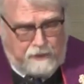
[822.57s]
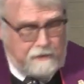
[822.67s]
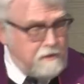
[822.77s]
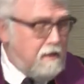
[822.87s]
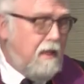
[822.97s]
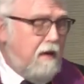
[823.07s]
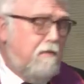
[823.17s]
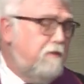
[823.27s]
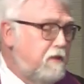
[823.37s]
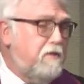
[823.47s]
God to
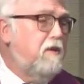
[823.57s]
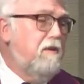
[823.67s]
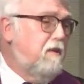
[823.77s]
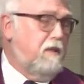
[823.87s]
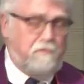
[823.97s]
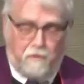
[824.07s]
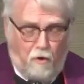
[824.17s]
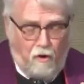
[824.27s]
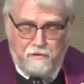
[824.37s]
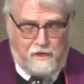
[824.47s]
love eternally for
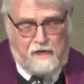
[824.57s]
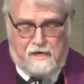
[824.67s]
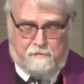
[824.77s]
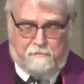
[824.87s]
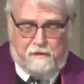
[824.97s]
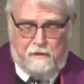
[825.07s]
all time.